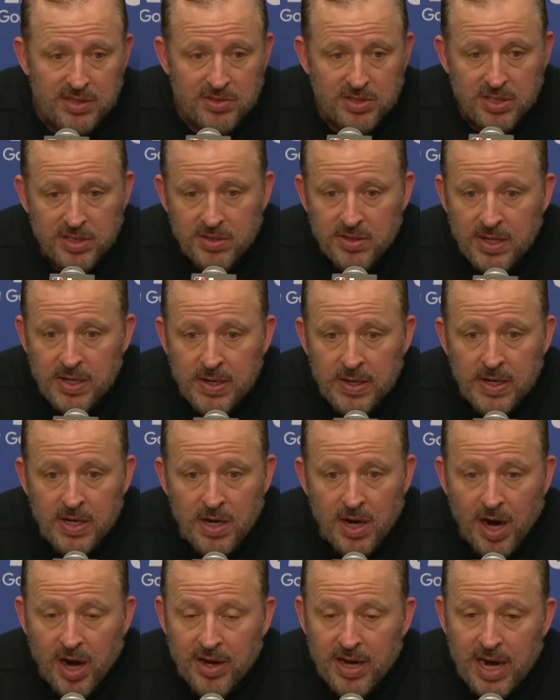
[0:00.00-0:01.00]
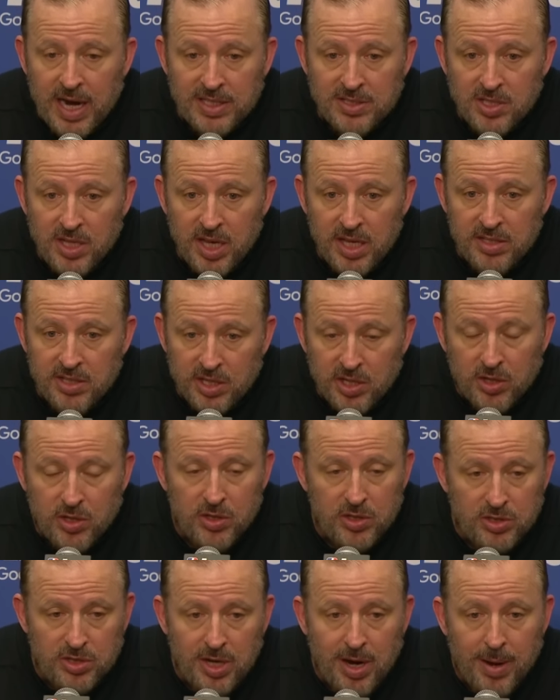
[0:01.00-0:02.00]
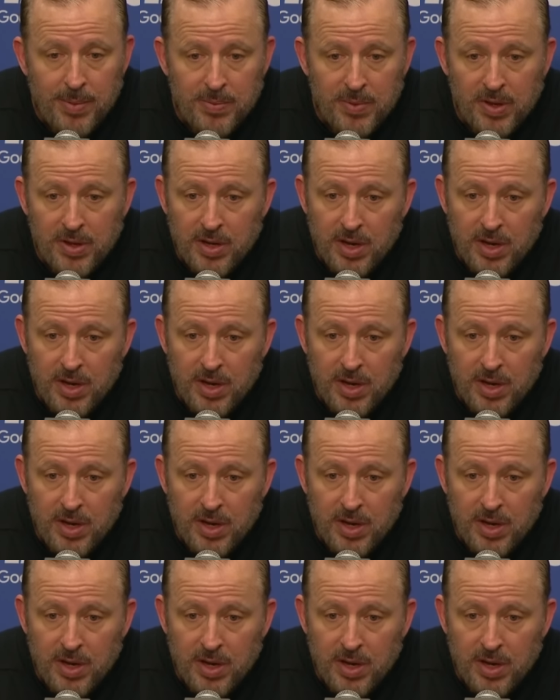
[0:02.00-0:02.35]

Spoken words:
And our guys did a good job